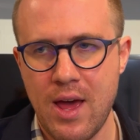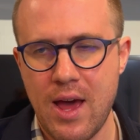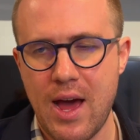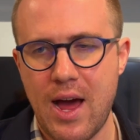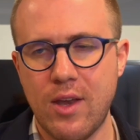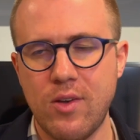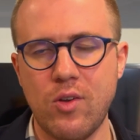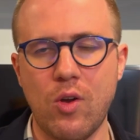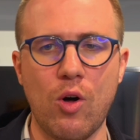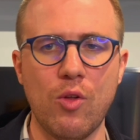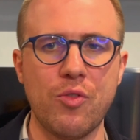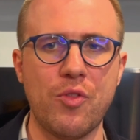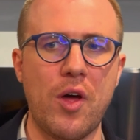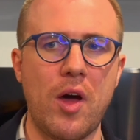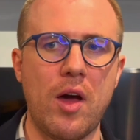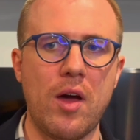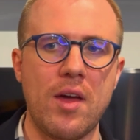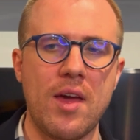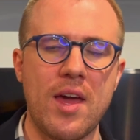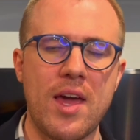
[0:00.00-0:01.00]
and not
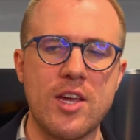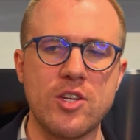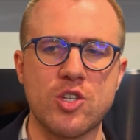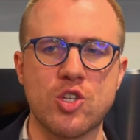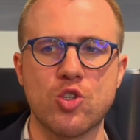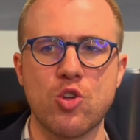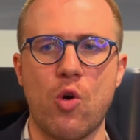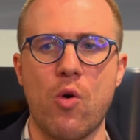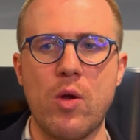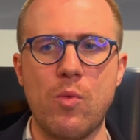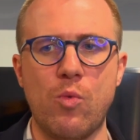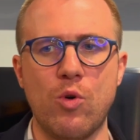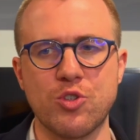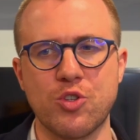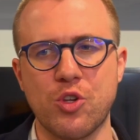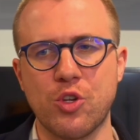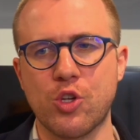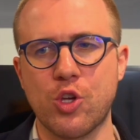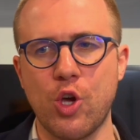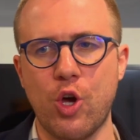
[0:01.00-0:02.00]
that his story
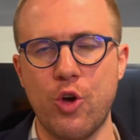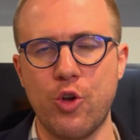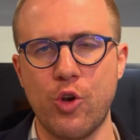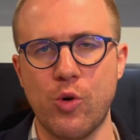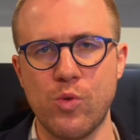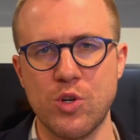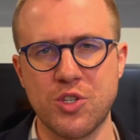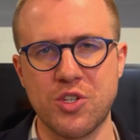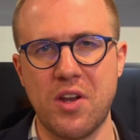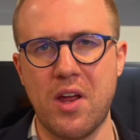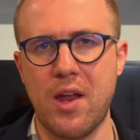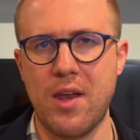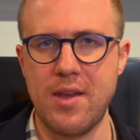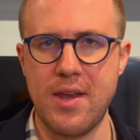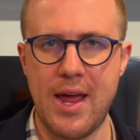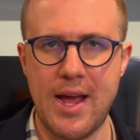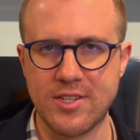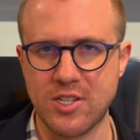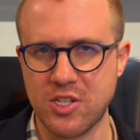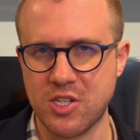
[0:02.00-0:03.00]
wasn't good or wasn't a
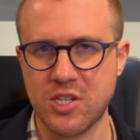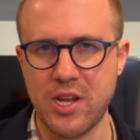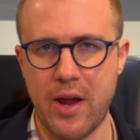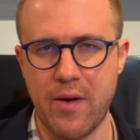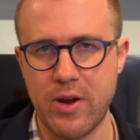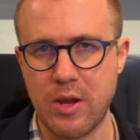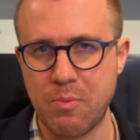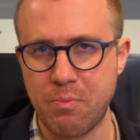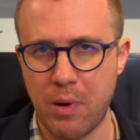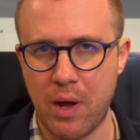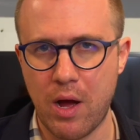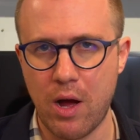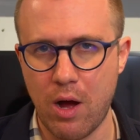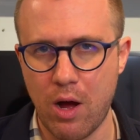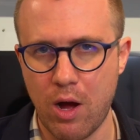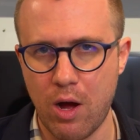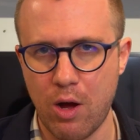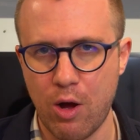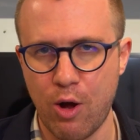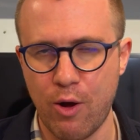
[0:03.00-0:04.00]
necessary
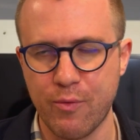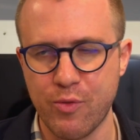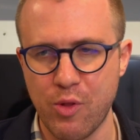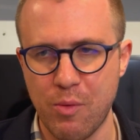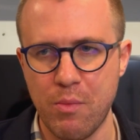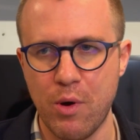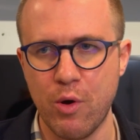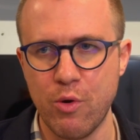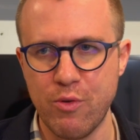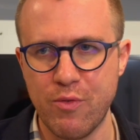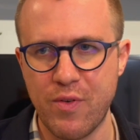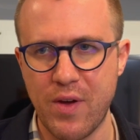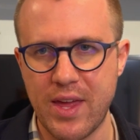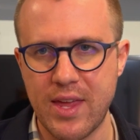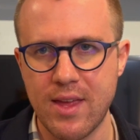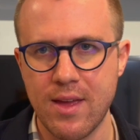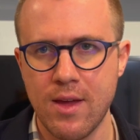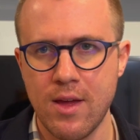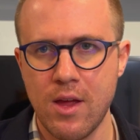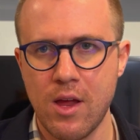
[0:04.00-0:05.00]
part of the
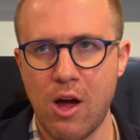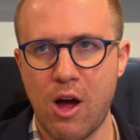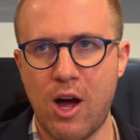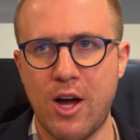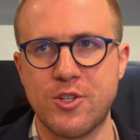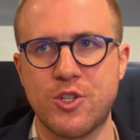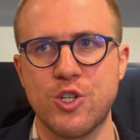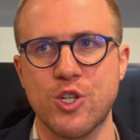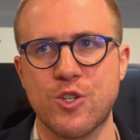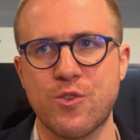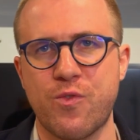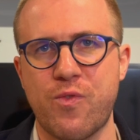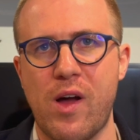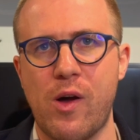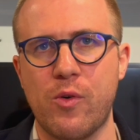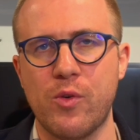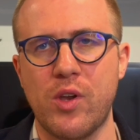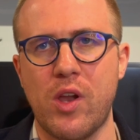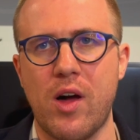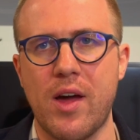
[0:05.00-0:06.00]
movie. I just
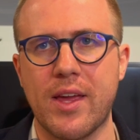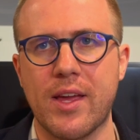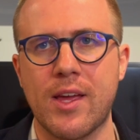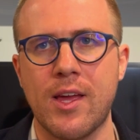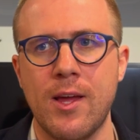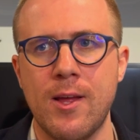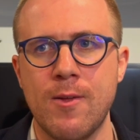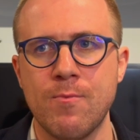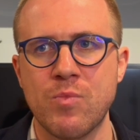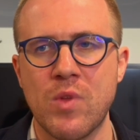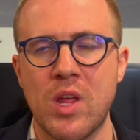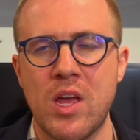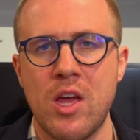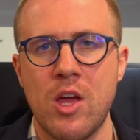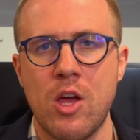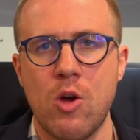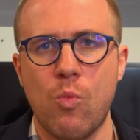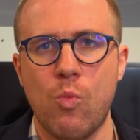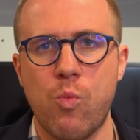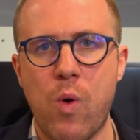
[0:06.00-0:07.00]
felt like
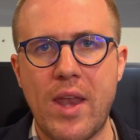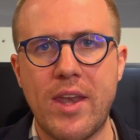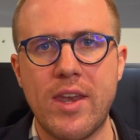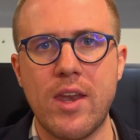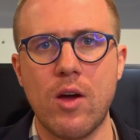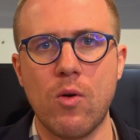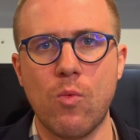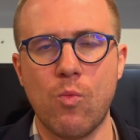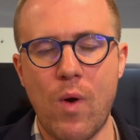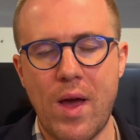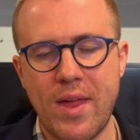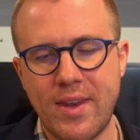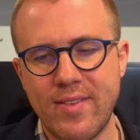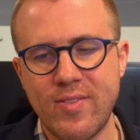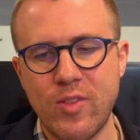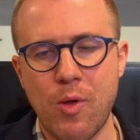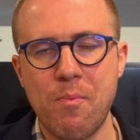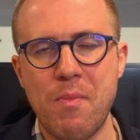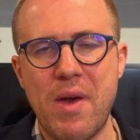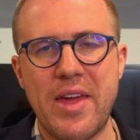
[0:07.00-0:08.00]
when in
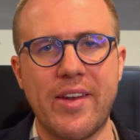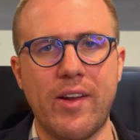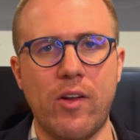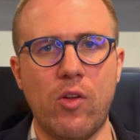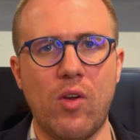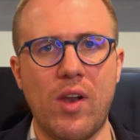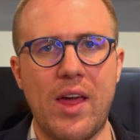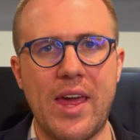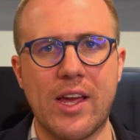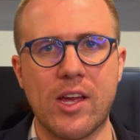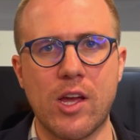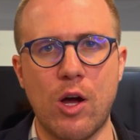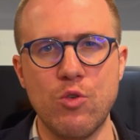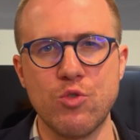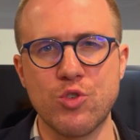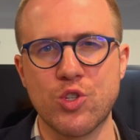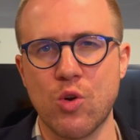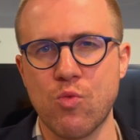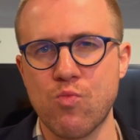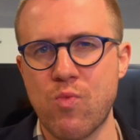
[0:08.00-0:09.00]
the middle it
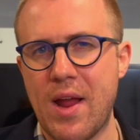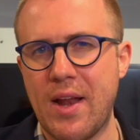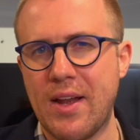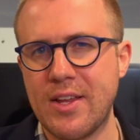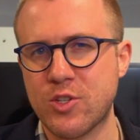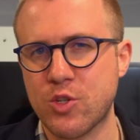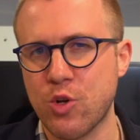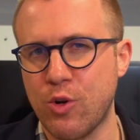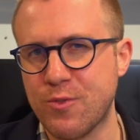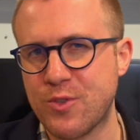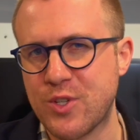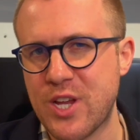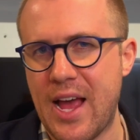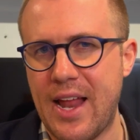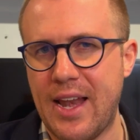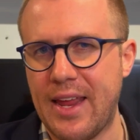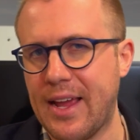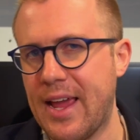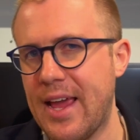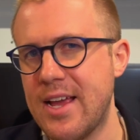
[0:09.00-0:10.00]
goes to really sort of
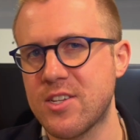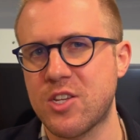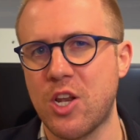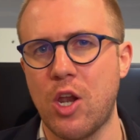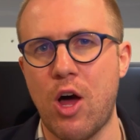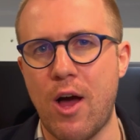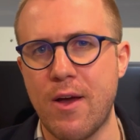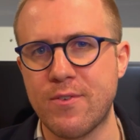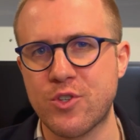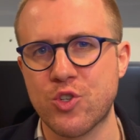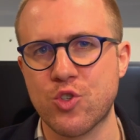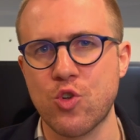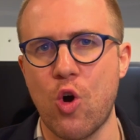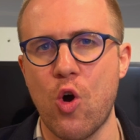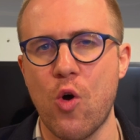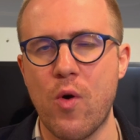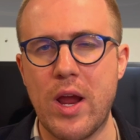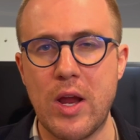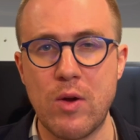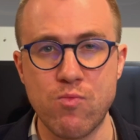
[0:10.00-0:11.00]
telling his life
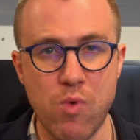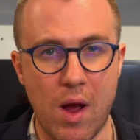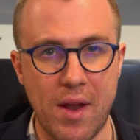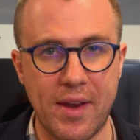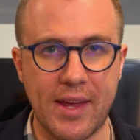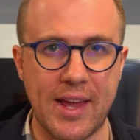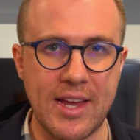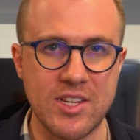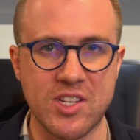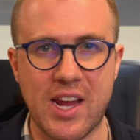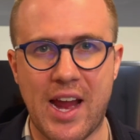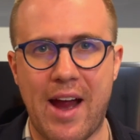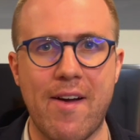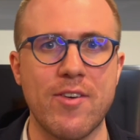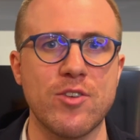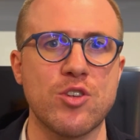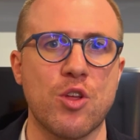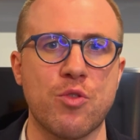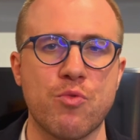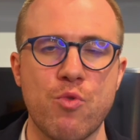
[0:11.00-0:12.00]
story, running his
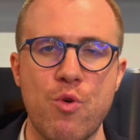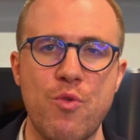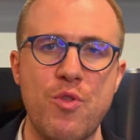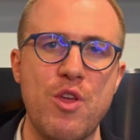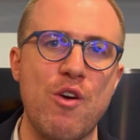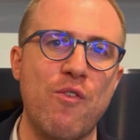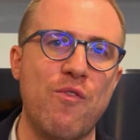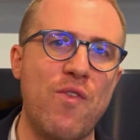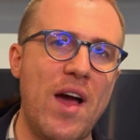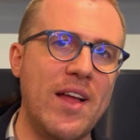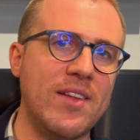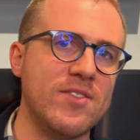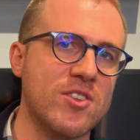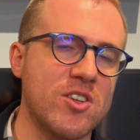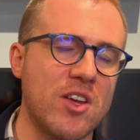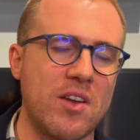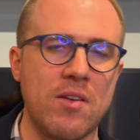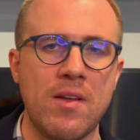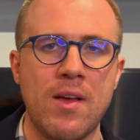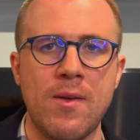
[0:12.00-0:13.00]
character through the events
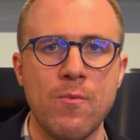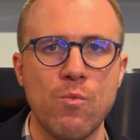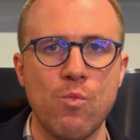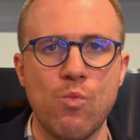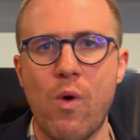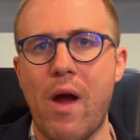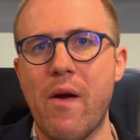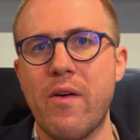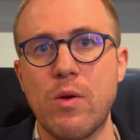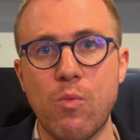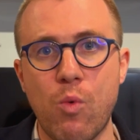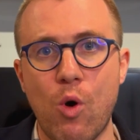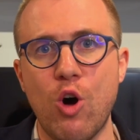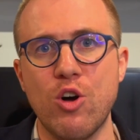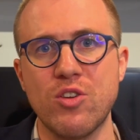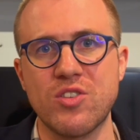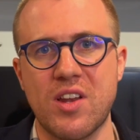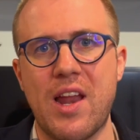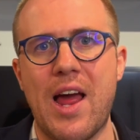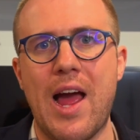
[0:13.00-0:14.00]
and where he
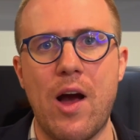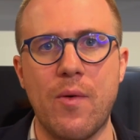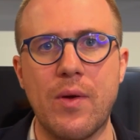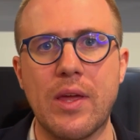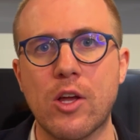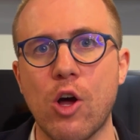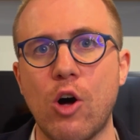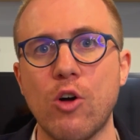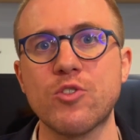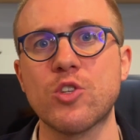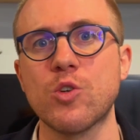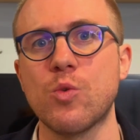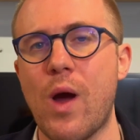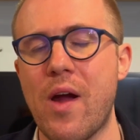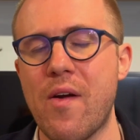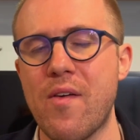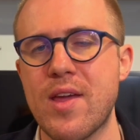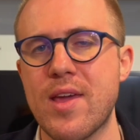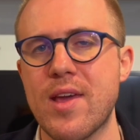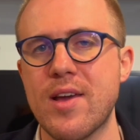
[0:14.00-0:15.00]
was and how he got to
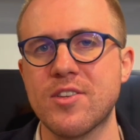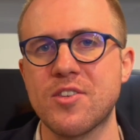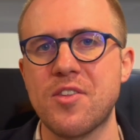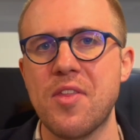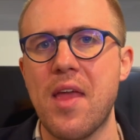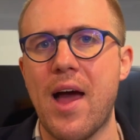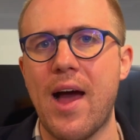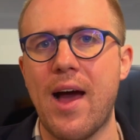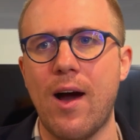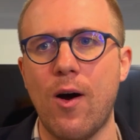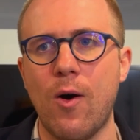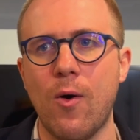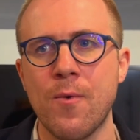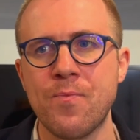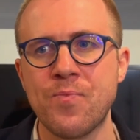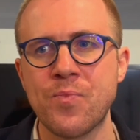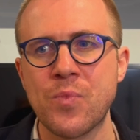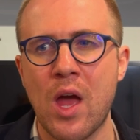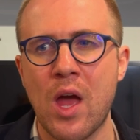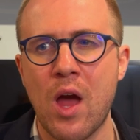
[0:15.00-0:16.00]
where he is now,
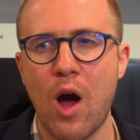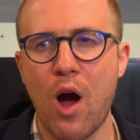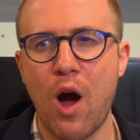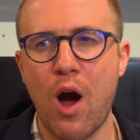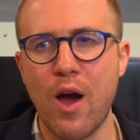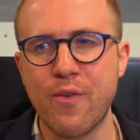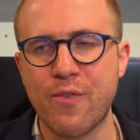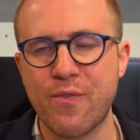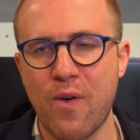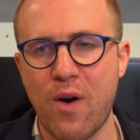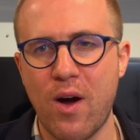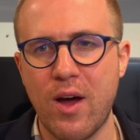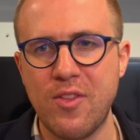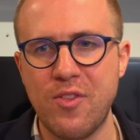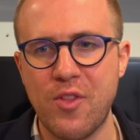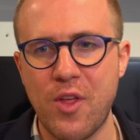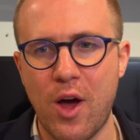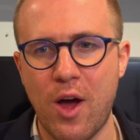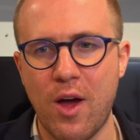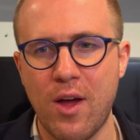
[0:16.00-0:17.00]
I find
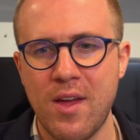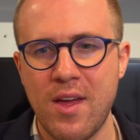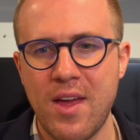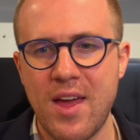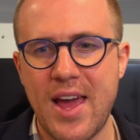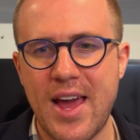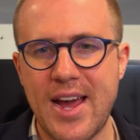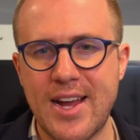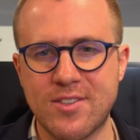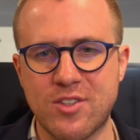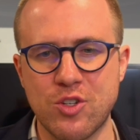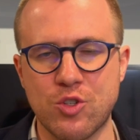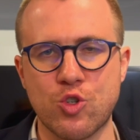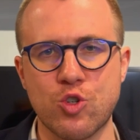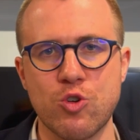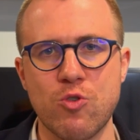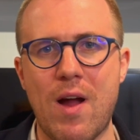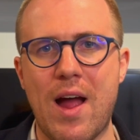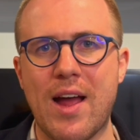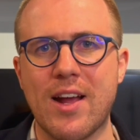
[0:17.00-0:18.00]
that it
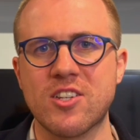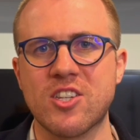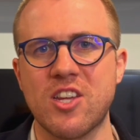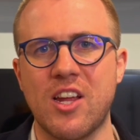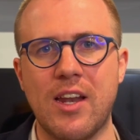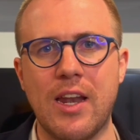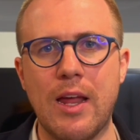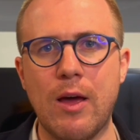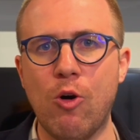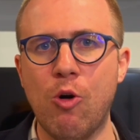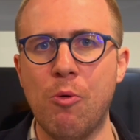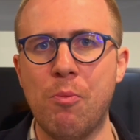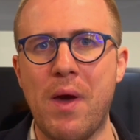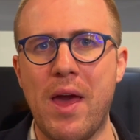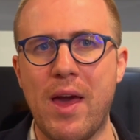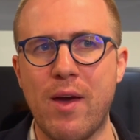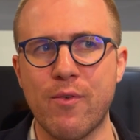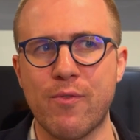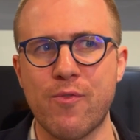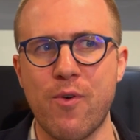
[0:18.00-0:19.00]
detracts a little
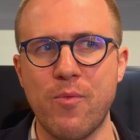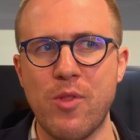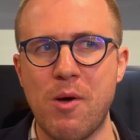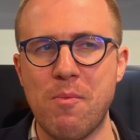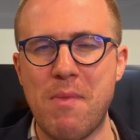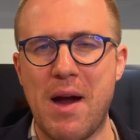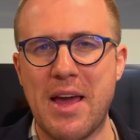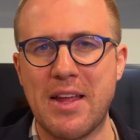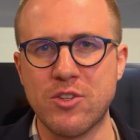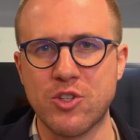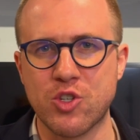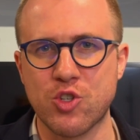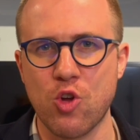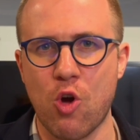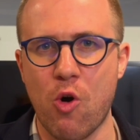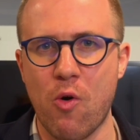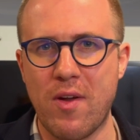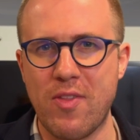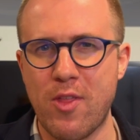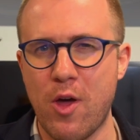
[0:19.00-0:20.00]
bit from the main
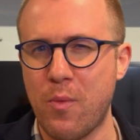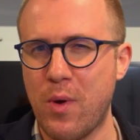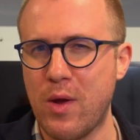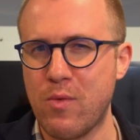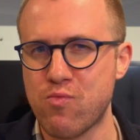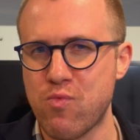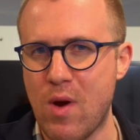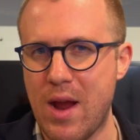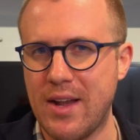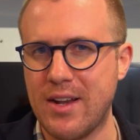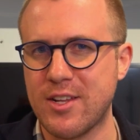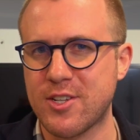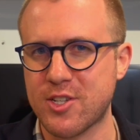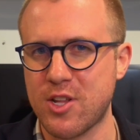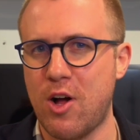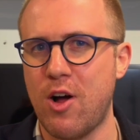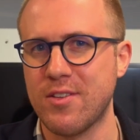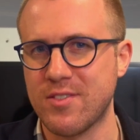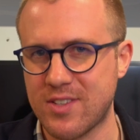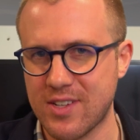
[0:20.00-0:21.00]
story that we're really
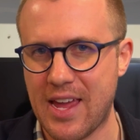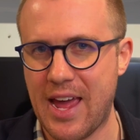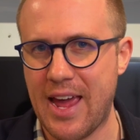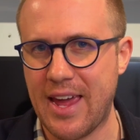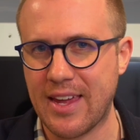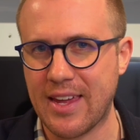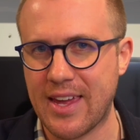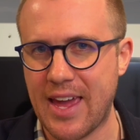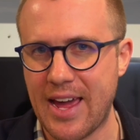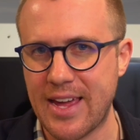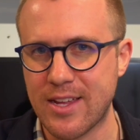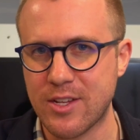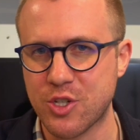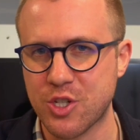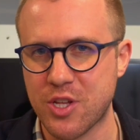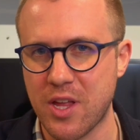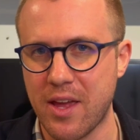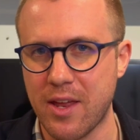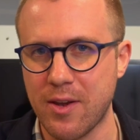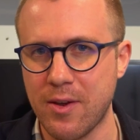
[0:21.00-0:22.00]
starting to get
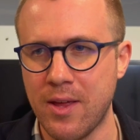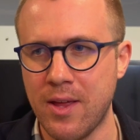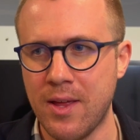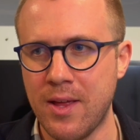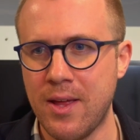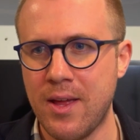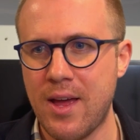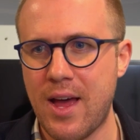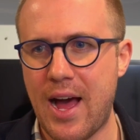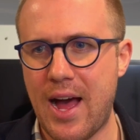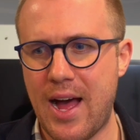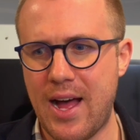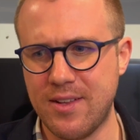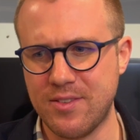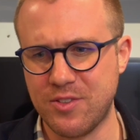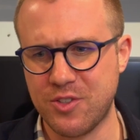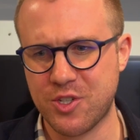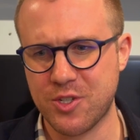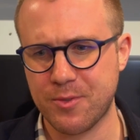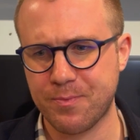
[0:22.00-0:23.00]
engaged in.
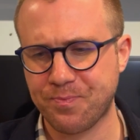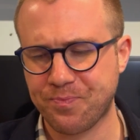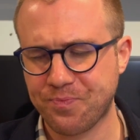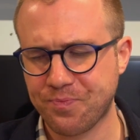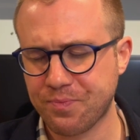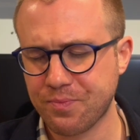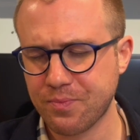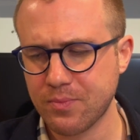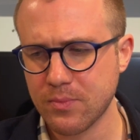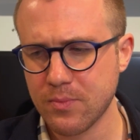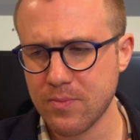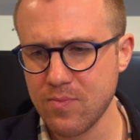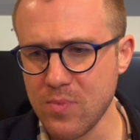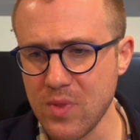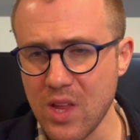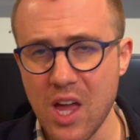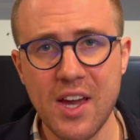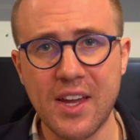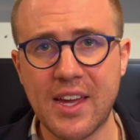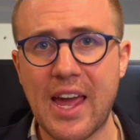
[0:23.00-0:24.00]
And
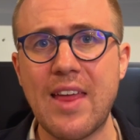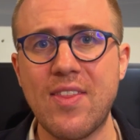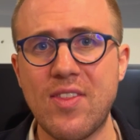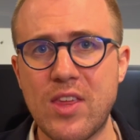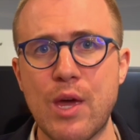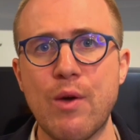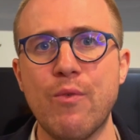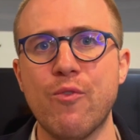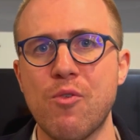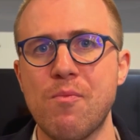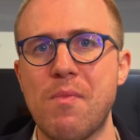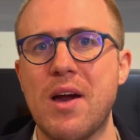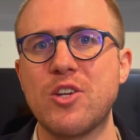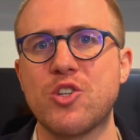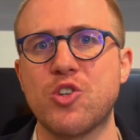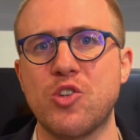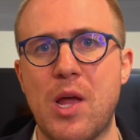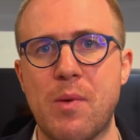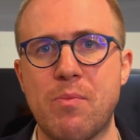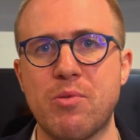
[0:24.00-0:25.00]
again, the
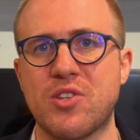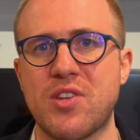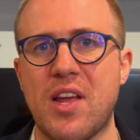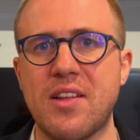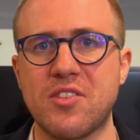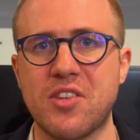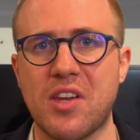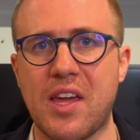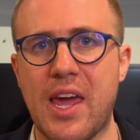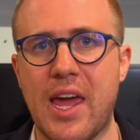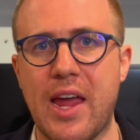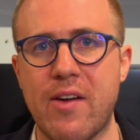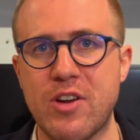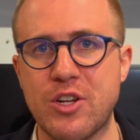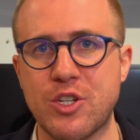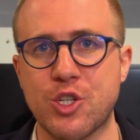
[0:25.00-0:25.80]
information they're presenting here is